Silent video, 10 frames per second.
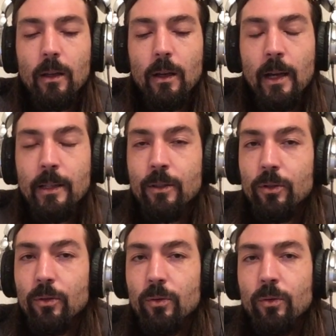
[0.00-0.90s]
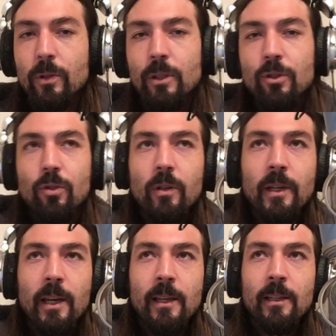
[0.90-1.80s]
I do enjoy
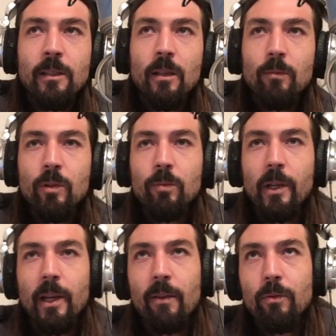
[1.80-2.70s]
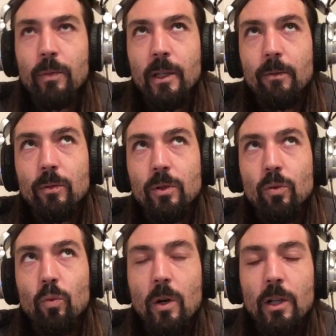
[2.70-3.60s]
AEW, but I haven't been able to
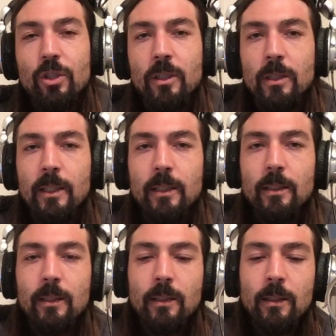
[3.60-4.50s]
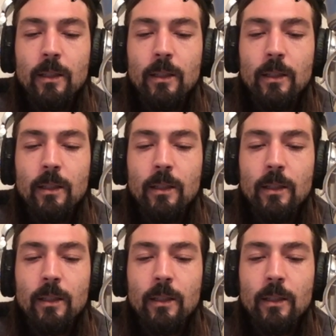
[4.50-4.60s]
watch it lately.